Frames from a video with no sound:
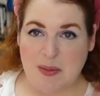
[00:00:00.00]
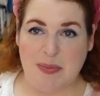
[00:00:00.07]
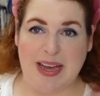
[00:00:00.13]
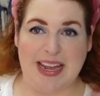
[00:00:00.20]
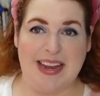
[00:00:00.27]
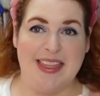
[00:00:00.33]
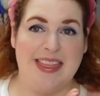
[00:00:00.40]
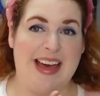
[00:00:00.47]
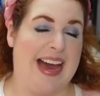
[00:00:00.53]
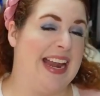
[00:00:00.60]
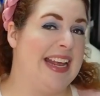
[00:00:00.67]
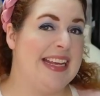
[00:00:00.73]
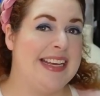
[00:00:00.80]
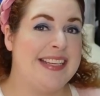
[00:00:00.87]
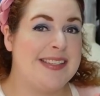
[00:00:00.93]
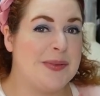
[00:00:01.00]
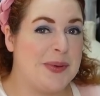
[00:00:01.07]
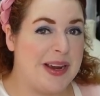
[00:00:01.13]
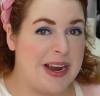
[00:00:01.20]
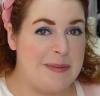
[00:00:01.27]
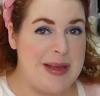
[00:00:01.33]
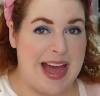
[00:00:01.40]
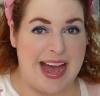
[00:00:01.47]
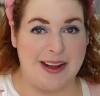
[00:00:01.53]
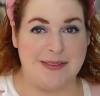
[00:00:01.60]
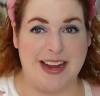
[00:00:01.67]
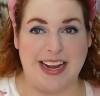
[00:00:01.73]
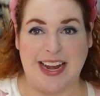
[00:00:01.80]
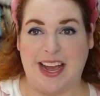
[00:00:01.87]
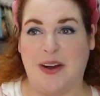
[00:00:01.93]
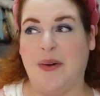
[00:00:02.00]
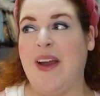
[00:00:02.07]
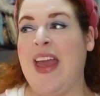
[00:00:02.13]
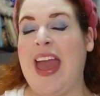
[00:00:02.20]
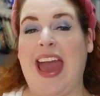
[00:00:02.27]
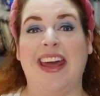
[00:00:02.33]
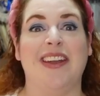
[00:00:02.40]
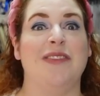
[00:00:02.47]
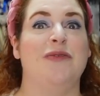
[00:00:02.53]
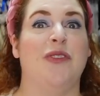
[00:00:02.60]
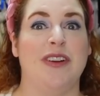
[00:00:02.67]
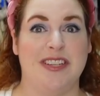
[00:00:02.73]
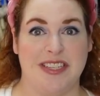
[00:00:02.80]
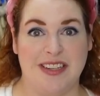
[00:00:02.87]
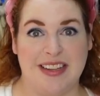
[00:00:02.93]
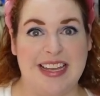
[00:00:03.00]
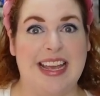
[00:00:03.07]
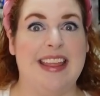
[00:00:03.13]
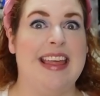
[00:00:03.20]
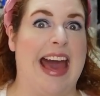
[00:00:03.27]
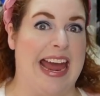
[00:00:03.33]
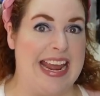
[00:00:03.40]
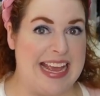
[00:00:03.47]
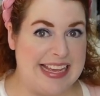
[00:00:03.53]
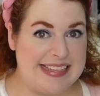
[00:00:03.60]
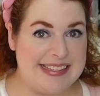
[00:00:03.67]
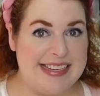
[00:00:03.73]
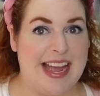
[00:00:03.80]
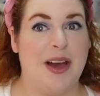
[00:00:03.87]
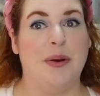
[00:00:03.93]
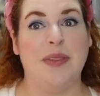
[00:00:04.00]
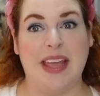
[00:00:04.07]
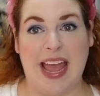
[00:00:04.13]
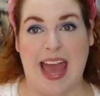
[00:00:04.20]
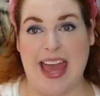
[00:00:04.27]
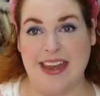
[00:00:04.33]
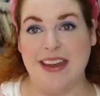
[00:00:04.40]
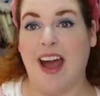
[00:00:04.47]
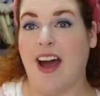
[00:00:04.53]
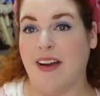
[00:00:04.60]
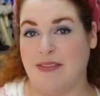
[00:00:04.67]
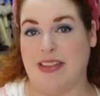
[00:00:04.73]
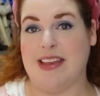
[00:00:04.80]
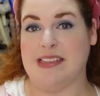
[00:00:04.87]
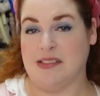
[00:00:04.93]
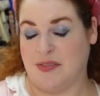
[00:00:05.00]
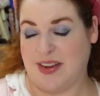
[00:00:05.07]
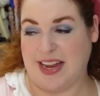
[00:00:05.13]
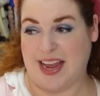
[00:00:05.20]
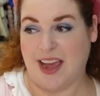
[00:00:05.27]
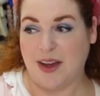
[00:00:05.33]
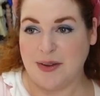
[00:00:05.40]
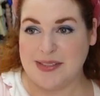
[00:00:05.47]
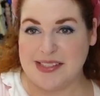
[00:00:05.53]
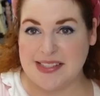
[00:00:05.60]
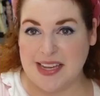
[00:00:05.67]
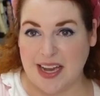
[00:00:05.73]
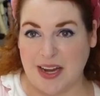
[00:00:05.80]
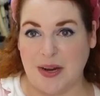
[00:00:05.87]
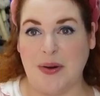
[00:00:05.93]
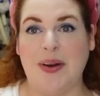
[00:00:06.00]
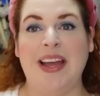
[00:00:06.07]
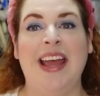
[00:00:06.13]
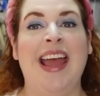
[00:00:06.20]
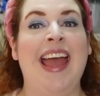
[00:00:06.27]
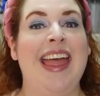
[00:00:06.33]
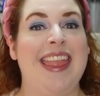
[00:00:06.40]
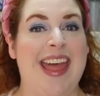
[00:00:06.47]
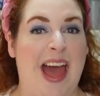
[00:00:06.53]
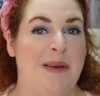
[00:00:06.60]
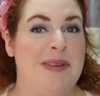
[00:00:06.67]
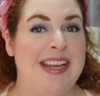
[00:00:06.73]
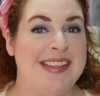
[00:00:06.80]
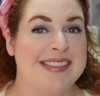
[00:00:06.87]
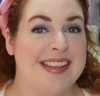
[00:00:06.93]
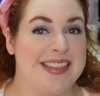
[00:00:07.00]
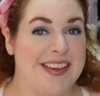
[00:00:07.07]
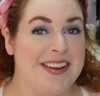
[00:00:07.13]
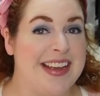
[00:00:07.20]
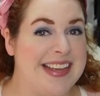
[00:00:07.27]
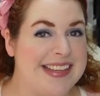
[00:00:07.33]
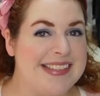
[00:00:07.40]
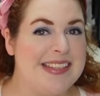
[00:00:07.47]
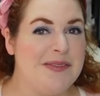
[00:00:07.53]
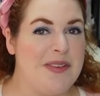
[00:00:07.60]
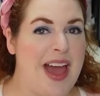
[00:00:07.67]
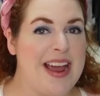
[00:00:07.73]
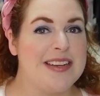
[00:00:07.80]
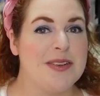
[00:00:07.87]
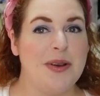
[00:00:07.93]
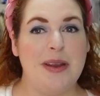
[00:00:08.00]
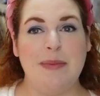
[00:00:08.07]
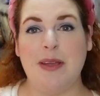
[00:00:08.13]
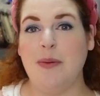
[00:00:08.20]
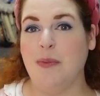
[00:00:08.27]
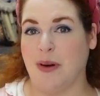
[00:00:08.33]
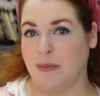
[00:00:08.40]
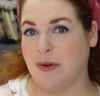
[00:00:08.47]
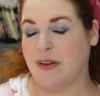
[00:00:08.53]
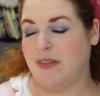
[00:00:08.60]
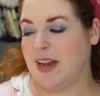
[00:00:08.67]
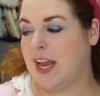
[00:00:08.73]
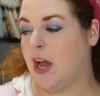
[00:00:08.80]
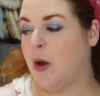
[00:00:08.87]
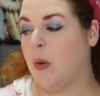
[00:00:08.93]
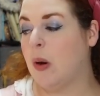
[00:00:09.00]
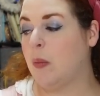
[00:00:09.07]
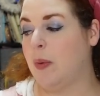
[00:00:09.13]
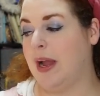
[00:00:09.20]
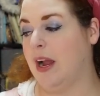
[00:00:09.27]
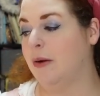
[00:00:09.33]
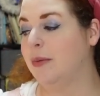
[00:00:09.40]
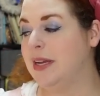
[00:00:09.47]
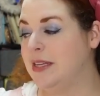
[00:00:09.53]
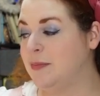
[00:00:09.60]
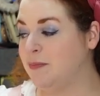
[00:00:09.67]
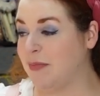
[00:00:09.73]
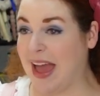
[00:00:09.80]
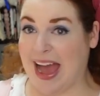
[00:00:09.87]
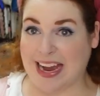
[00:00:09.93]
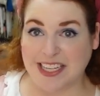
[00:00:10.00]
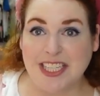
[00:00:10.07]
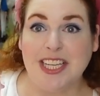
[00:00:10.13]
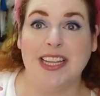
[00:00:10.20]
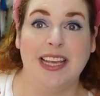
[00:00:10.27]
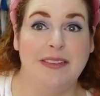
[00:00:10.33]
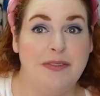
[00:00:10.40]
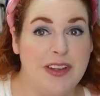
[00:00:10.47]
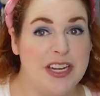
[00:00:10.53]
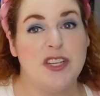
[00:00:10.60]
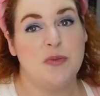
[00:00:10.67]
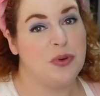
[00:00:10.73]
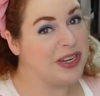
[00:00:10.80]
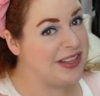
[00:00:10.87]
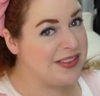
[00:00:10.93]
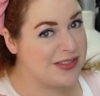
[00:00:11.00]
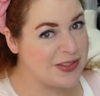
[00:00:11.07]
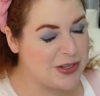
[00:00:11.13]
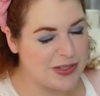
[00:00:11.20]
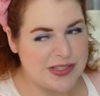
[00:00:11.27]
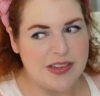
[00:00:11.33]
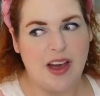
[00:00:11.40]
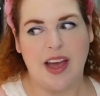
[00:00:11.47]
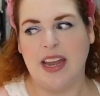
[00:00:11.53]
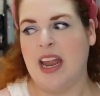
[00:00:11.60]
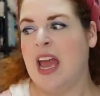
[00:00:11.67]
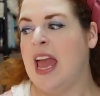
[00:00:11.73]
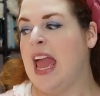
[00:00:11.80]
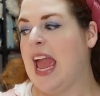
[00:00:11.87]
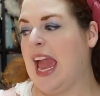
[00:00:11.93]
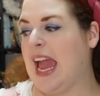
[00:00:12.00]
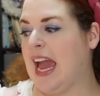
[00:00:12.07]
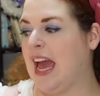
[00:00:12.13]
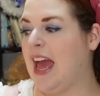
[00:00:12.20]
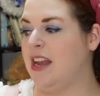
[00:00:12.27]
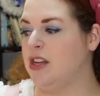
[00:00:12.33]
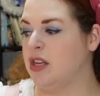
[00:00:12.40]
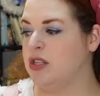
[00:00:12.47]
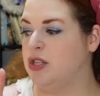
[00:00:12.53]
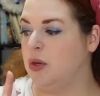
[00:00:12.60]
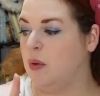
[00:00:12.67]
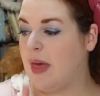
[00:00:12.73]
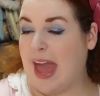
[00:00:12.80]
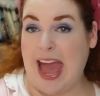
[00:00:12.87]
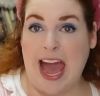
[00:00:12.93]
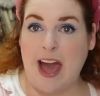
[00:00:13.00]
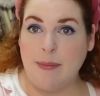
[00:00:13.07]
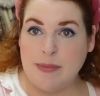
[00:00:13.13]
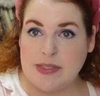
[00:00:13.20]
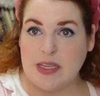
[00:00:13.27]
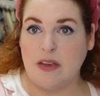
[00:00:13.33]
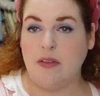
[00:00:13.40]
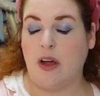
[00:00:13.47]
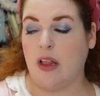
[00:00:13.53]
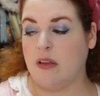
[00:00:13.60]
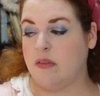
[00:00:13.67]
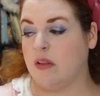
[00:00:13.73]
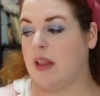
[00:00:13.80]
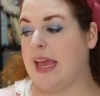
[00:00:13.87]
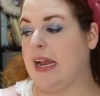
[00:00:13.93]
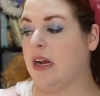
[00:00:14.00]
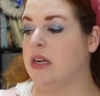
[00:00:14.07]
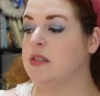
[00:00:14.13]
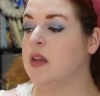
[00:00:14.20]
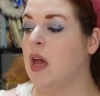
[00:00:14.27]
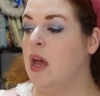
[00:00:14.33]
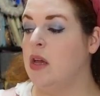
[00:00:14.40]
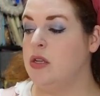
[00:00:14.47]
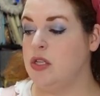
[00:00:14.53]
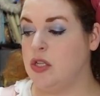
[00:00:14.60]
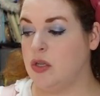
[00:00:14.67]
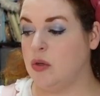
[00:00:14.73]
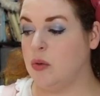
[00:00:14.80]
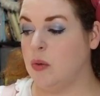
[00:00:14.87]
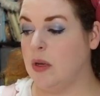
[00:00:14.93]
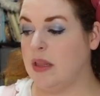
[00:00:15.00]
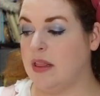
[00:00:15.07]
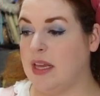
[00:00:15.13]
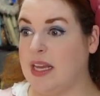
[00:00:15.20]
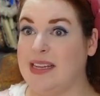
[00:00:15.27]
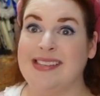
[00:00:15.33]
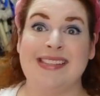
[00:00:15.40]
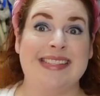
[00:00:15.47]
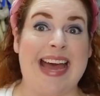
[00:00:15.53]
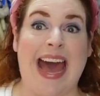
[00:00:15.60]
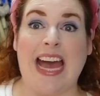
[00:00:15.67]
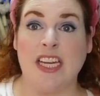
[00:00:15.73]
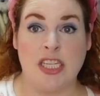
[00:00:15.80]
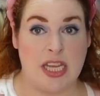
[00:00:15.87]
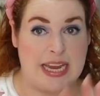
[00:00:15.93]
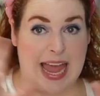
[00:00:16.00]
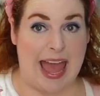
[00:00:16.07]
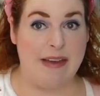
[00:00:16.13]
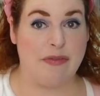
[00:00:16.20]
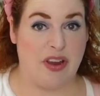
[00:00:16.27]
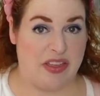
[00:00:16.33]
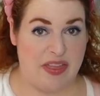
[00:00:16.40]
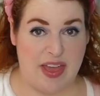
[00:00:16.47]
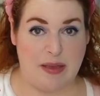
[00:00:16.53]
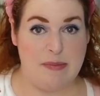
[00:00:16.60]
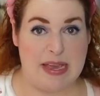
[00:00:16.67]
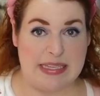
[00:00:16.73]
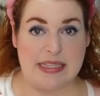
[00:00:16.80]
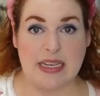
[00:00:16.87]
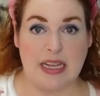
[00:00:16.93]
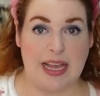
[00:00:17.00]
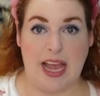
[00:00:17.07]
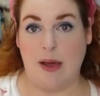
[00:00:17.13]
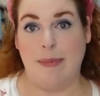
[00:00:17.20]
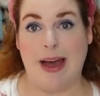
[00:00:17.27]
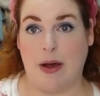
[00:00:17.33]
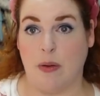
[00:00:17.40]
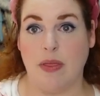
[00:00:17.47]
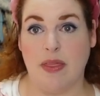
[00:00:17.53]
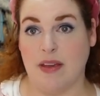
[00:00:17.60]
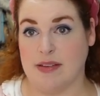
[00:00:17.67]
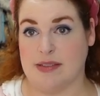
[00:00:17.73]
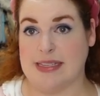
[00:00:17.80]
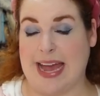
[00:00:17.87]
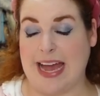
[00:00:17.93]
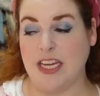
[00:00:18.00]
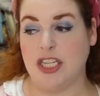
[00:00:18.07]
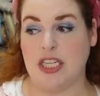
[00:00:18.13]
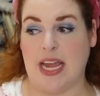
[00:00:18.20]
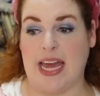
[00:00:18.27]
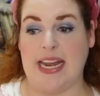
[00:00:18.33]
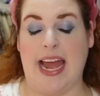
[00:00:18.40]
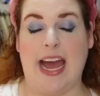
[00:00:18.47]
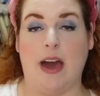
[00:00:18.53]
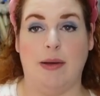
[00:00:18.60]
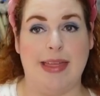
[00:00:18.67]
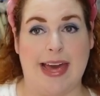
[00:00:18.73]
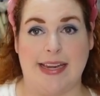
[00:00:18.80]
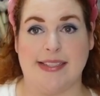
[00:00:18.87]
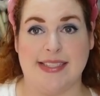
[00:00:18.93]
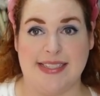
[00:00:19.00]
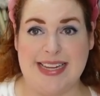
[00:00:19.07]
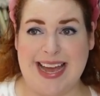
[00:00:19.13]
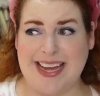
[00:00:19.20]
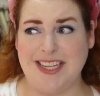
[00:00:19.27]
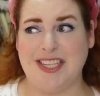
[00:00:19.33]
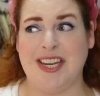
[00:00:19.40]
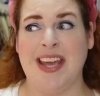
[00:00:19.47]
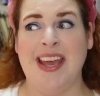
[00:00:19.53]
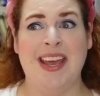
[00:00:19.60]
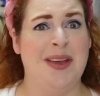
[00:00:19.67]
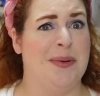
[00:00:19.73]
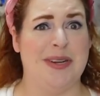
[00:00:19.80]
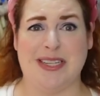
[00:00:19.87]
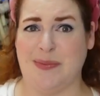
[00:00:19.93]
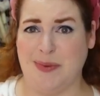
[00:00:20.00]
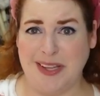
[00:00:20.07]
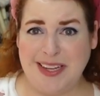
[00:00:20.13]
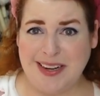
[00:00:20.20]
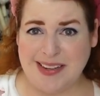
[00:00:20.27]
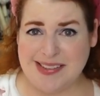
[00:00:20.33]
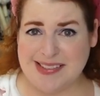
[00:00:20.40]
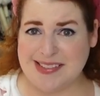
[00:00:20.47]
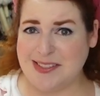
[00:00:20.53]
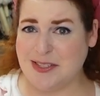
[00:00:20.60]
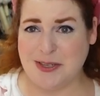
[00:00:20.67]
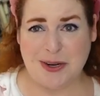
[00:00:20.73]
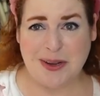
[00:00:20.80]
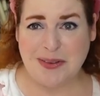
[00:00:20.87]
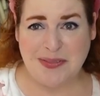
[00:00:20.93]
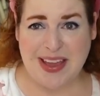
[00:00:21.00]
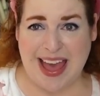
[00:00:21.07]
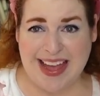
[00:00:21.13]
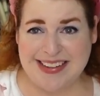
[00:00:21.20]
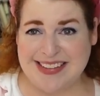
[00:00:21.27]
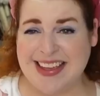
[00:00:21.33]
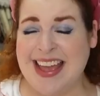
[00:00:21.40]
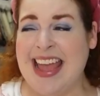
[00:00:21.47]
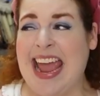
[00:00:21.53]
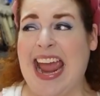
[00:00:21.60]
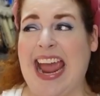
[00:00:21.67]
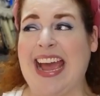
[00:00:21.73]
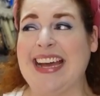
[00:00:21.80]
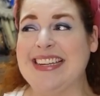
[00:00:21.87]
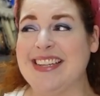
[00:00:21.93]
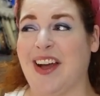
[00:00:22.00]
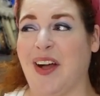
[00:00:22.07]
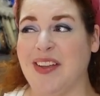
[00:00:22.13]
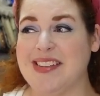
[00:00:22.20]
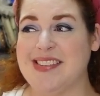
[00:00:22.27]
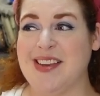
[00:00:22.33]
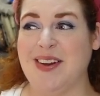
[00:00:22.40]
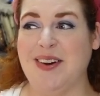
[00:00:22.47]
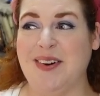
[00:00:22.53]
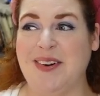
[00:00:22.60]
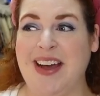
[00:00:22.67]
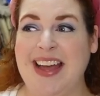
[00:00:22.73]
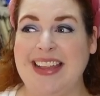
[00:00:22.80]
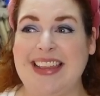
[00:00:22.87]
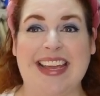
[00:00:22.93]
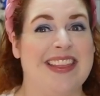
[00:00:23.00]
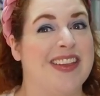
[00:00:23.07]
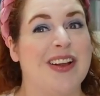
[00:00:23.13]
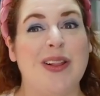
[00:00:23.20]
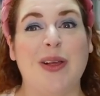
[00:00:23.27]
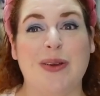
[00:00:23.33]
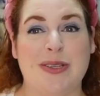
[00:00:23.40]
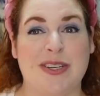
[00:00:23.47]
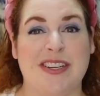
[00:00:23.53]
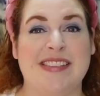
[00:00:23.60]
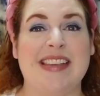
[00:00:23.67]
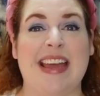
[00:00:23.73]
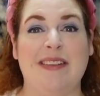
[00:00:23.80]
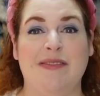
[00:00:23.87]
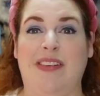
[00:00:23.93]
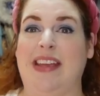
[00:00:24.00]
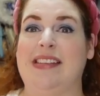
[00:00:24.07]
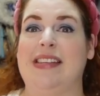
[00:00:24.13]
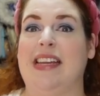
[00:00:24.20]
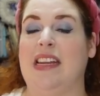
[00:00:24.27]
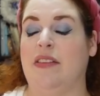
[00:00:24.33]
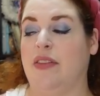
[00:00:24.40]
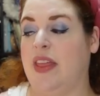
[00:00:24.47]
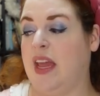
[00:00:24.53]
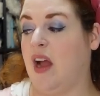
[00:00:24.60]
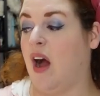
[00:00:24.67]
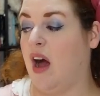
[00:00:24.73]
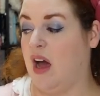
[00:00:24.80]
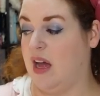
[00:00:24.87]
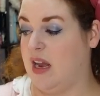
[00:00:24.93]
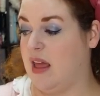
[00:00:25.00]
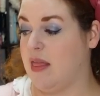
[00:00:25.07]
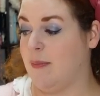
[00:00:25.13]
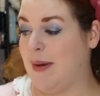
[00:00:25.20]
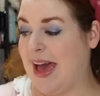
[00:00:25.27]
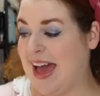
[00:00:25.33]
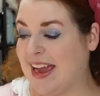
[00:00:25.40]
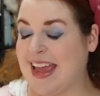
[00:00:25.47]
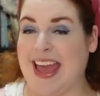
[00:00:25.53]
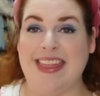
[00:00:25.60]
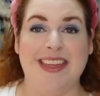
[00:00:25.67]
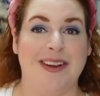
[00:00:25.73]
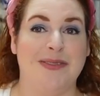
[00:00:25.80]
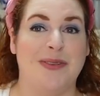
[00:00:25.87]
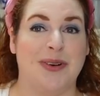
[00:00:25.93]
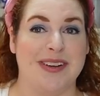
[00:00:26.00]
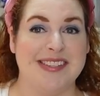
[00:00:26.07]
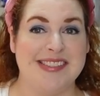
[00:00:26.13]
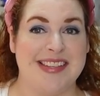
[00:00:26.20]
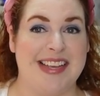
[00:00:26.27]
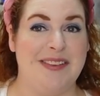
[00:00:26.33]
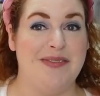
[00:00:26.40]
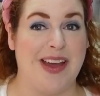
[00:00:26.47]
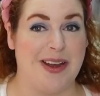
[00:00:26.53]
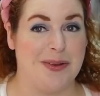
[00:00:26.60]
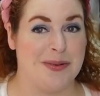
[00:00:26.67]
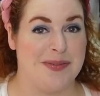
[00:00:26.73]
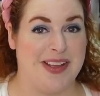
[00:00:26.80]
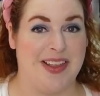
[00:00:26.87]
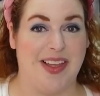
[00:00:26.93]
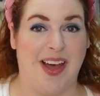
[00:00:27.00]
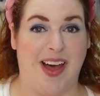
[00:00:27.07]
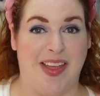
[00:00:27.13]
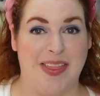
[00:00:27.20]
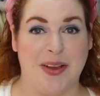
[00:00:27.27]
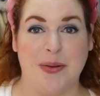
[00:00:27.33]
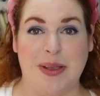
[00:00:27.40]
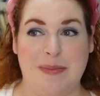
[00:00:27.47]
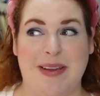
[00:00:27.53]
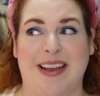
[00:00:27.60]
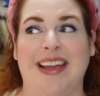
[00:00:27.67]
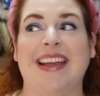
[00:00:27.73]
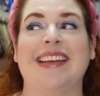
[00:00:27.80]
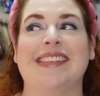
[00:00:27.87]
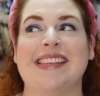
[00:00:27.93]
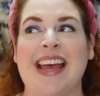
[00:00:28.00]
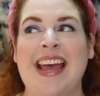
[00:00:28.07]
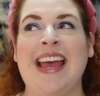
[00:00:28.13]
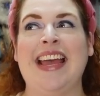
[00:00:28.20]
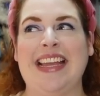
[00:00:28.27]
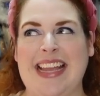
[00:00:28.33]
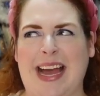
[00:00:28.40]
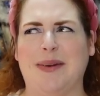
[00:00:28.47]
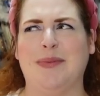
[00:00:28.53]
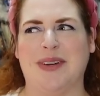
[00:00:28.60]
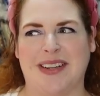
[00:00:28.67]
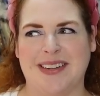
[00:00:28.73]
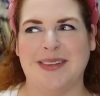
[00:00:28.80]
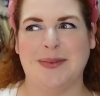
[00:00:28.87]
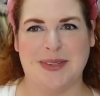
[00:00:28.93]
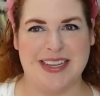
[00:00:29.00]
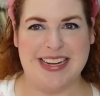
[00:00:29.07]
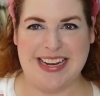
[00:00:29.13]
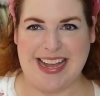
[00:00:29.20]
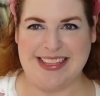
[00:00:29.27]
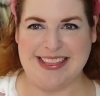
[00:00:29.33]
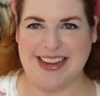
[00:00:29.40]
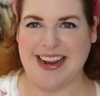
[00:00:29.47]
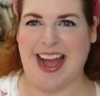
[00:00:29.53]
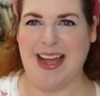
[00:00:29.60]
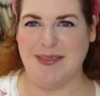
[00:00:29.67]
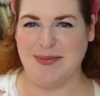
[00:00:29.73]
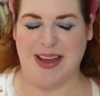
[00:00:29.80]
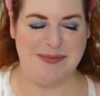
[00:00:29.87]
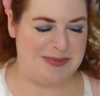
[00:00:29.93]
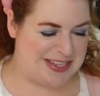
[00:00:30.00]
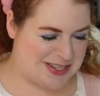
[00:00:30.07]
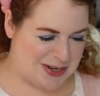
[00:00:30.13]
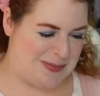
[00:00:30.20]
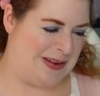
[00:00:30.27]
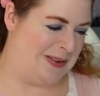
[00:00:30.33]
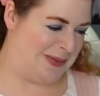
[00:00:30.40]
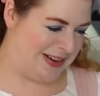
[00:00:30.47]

But that is where I'm at right now. And unfortunately, that is now the end of this video. So that means that there is in fact going to be one more video where we actually like finish putting the skirts on and do the hems of all of the layers, do the sash, like everything basically about the sash and how that is attached, which I'm really not sure of yet, and also like the closures and facing and everything on the back, and then of course the final reveal on the Queen Mary, because yeah, we're gonna get there. I'm determined.